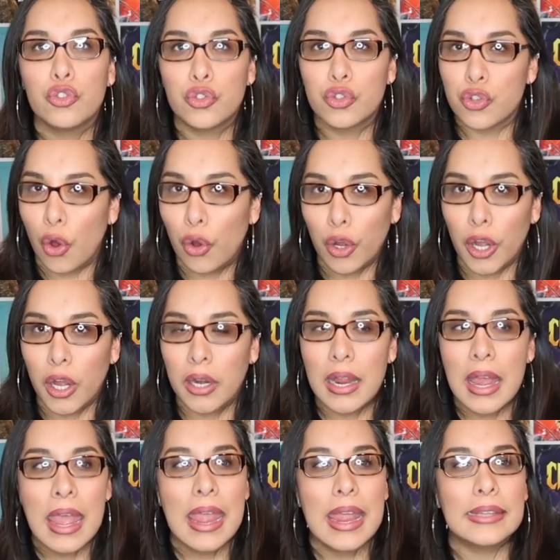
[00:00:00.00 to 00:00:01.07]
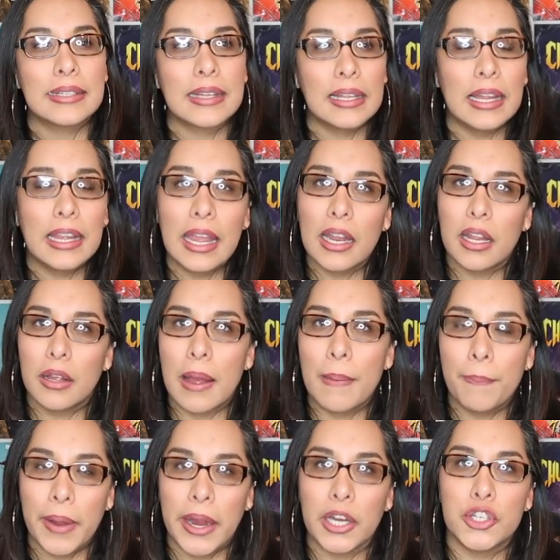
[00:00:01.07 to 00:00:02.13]
so good. It's gonna get
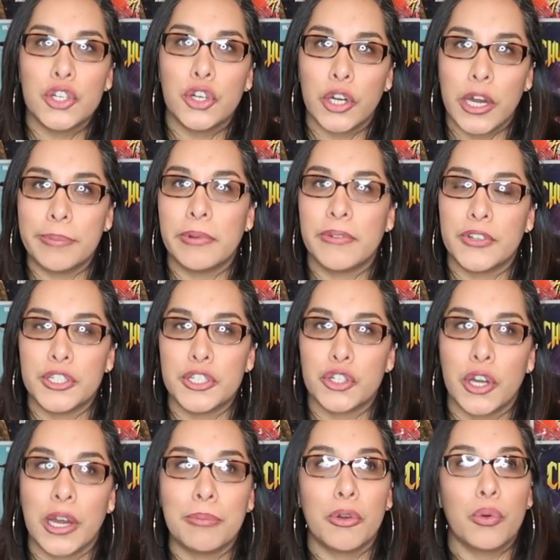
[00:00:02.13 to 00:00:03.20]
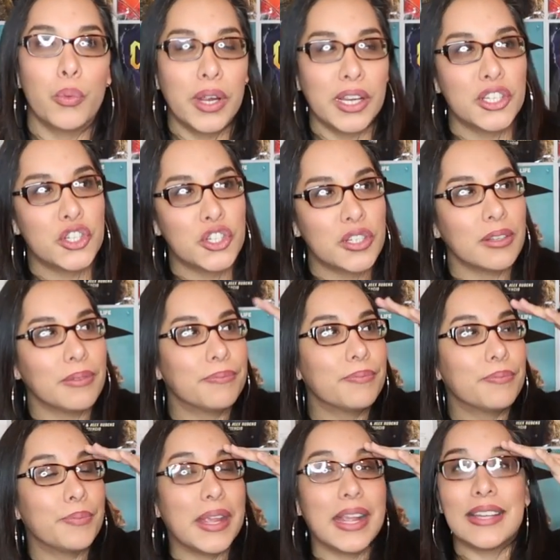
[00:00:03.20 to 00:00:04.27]
compared to Kramer versus Kramer, which
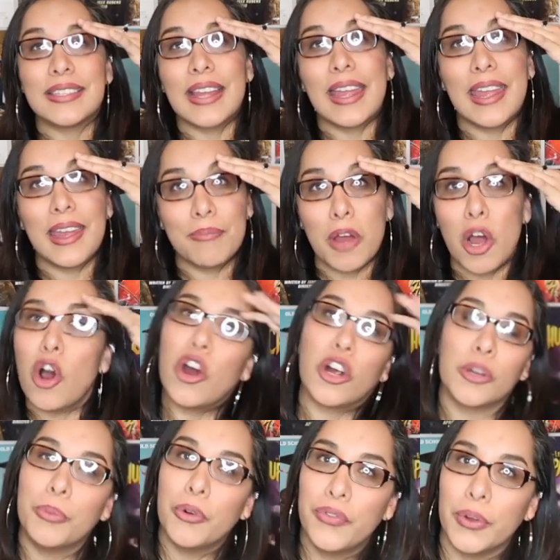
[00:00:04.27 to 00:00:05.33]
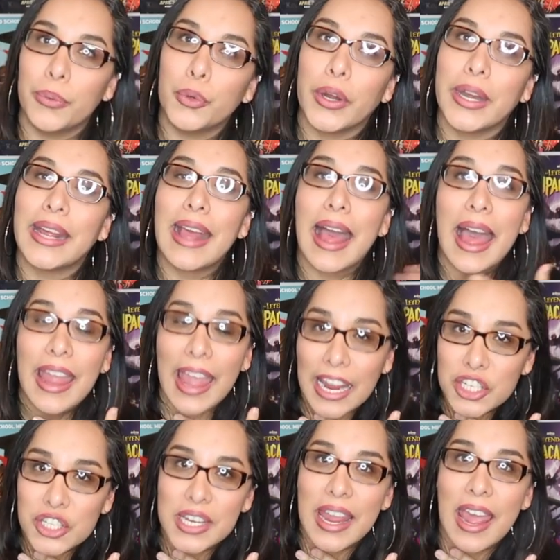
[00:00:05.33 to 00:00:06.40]
because I am a horrible film critic, I
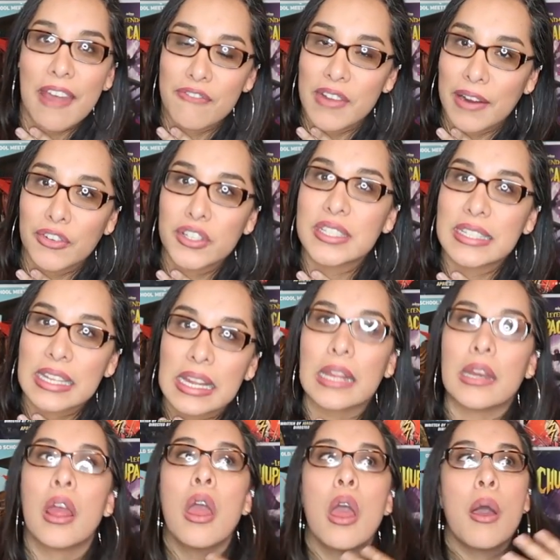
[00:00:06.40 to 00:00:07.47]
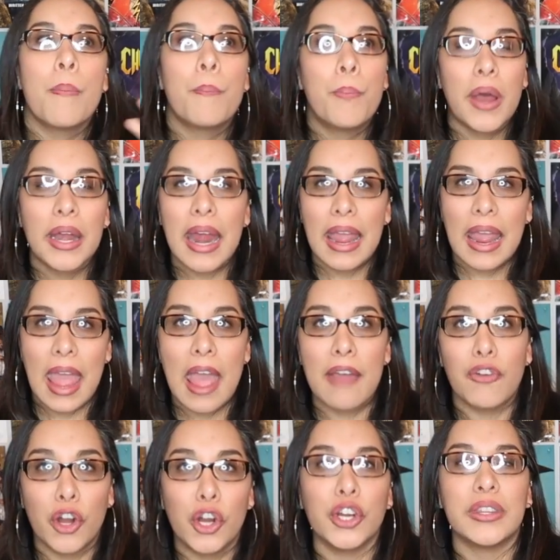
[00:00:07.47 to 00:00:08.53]
actually have never seen, but I
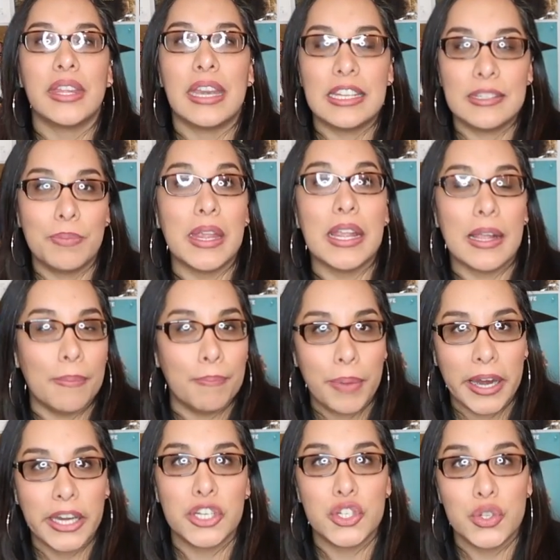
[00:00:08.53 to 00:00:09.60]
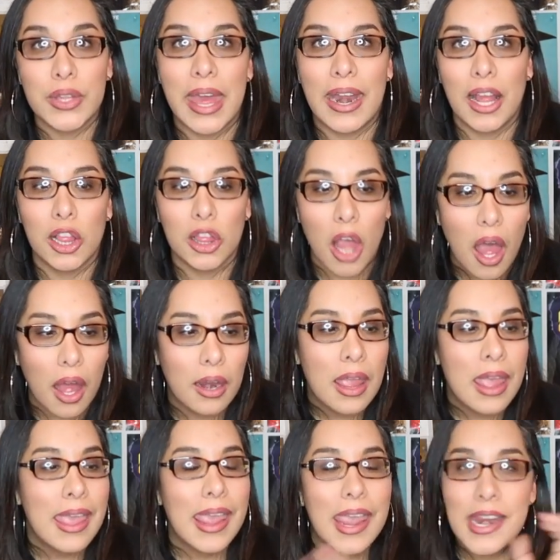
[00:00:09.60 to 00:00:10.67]
have heard that it's being compared to that a lot.
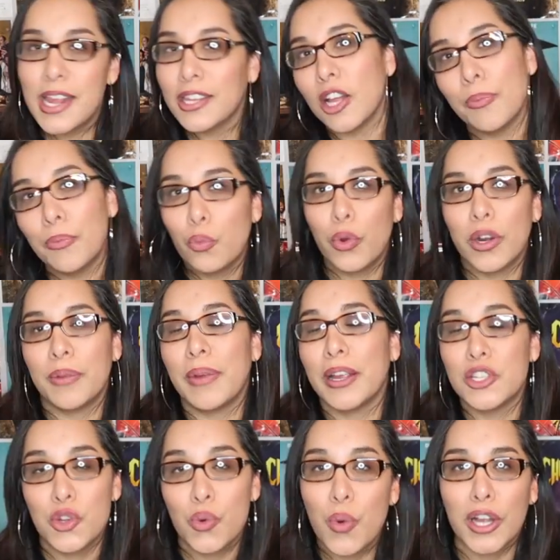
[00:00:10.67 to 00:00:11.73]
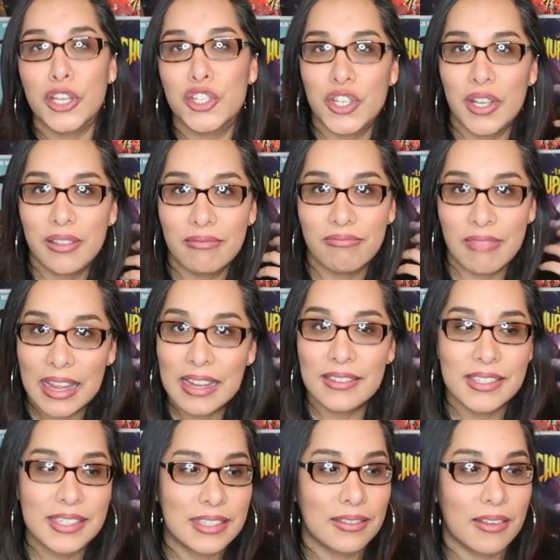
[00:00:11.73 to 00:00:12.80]
It is on one of my to watch
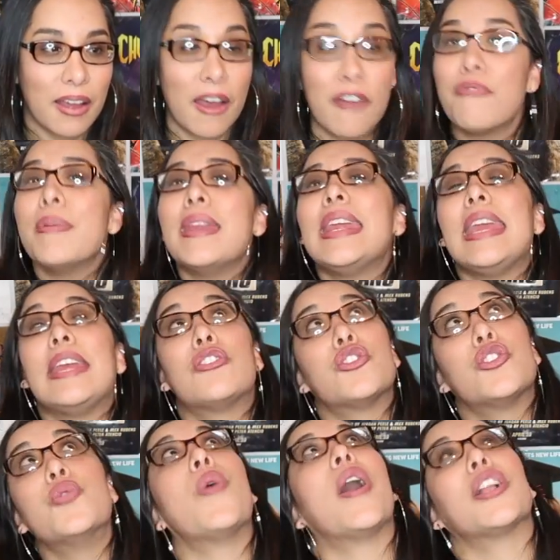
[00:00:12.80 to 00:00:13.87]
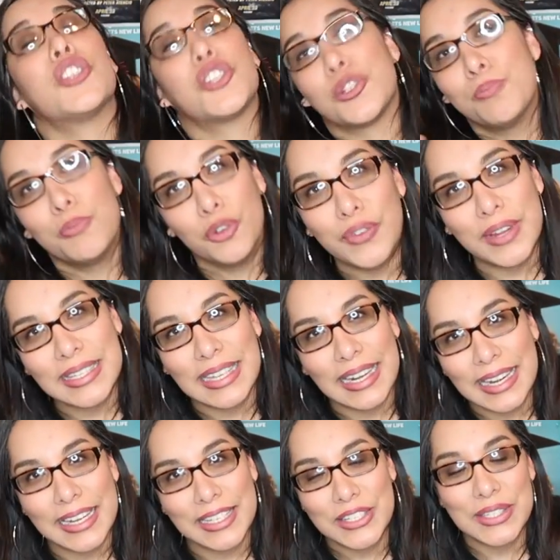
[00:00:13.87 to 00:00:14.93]
things of many to watch movies that
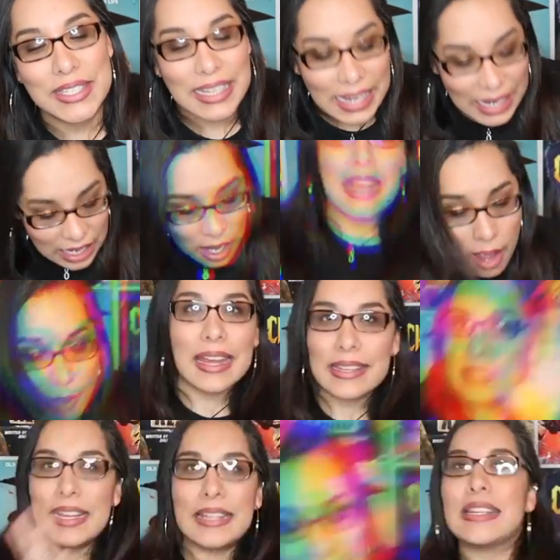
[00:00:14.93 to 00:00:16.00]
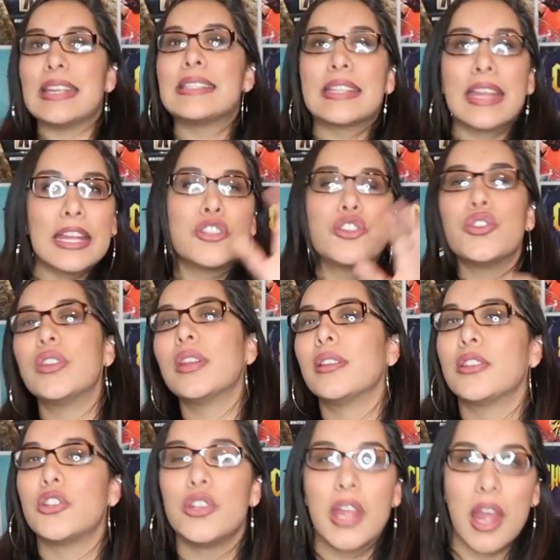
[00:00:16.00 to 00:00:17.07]
I need to see. Yeah, let's, let's get to
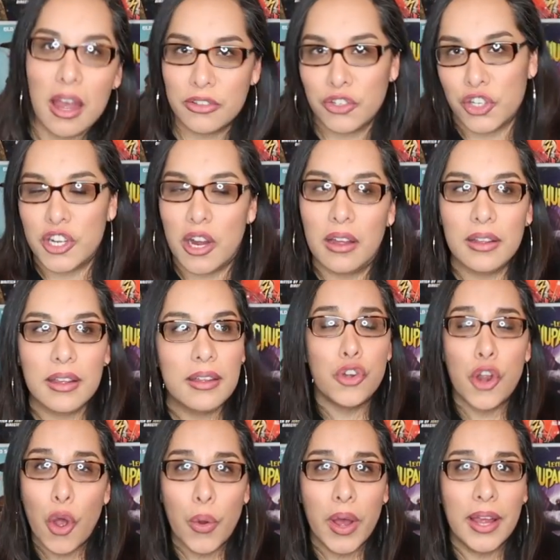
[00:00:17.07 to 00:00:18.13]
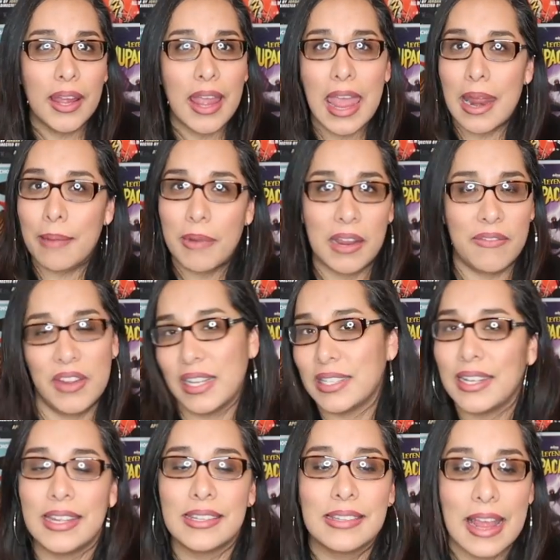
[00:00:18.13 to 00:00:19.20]
the to the Oscar talk. Noah, and I'm not even gonna
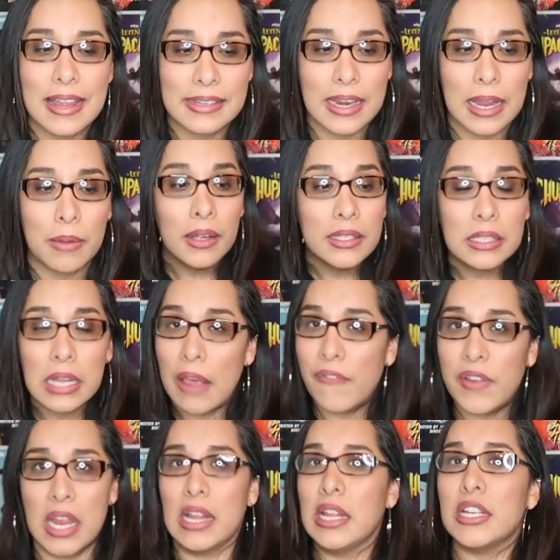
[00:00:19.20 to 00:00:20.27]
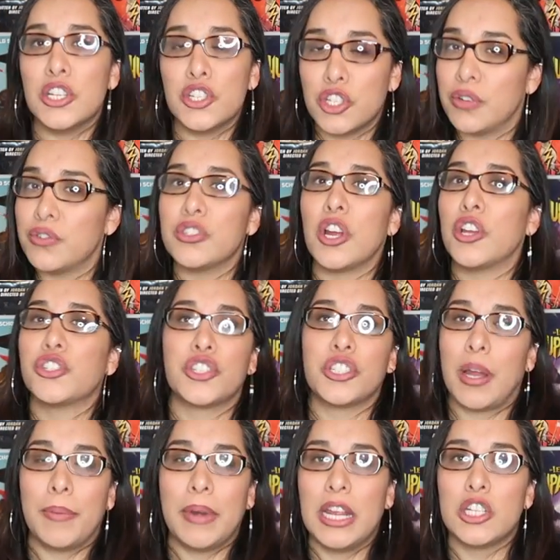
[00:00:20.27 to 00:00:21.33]
say his last name, definitely deserves an Oscar
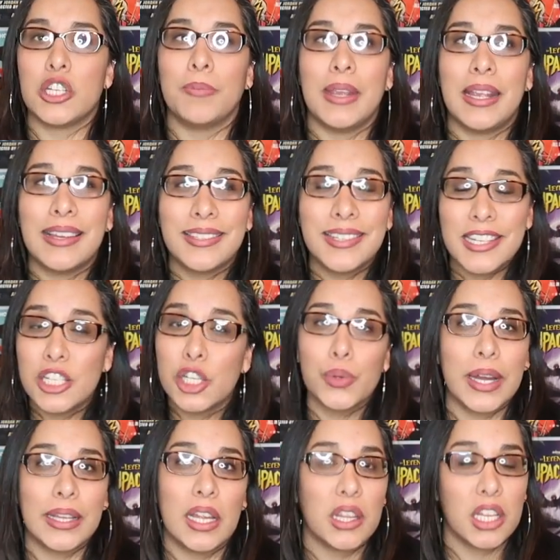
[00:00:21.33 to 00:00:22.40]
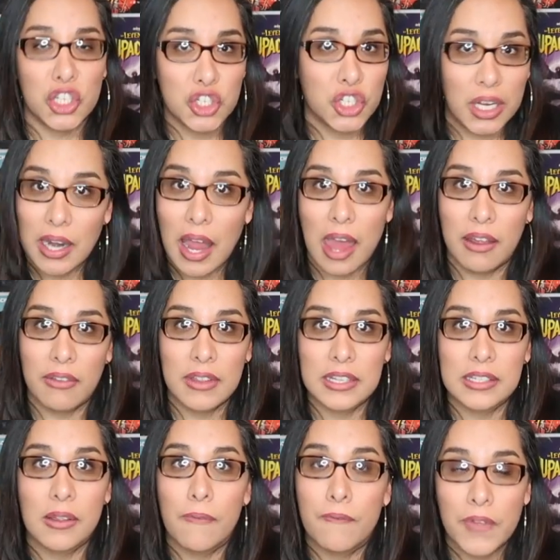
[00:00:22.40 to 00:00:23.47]
nomination because he directed the shit out of
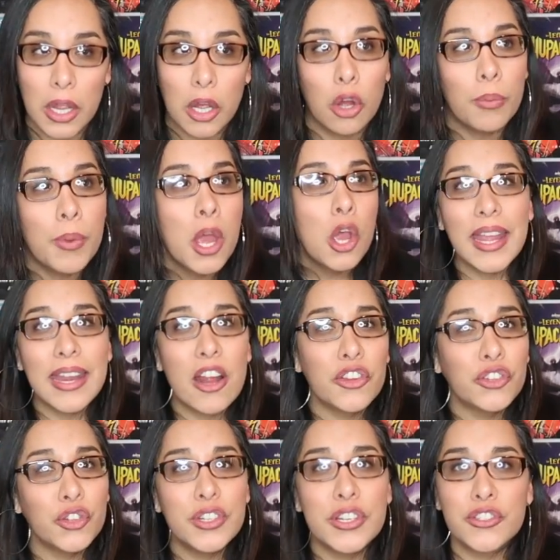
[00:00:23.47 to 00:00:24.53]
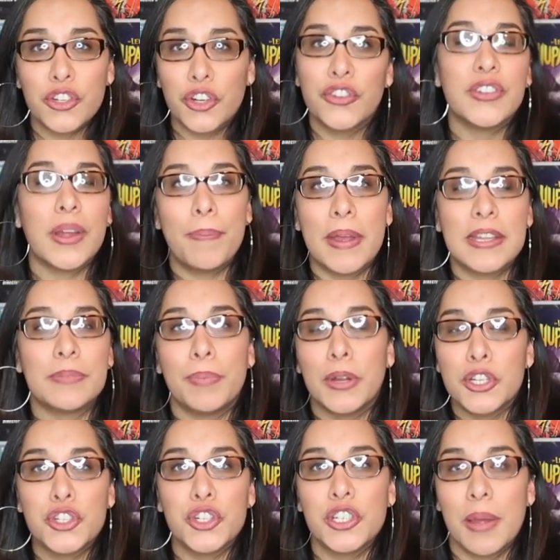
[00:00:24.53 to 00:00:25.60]
this film. It also deserves a Best
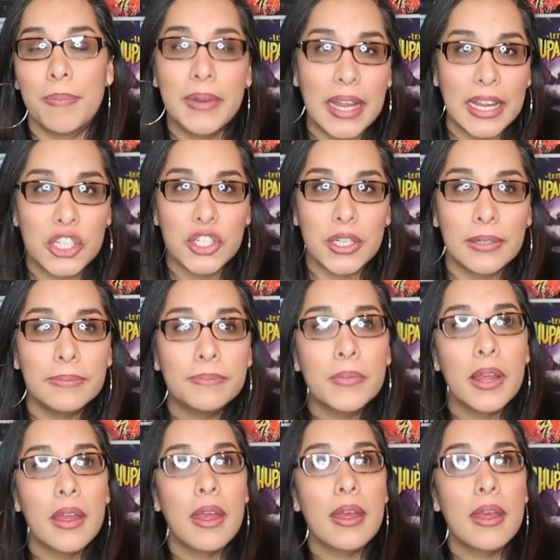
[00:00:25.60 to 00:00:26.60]
Picture nomination.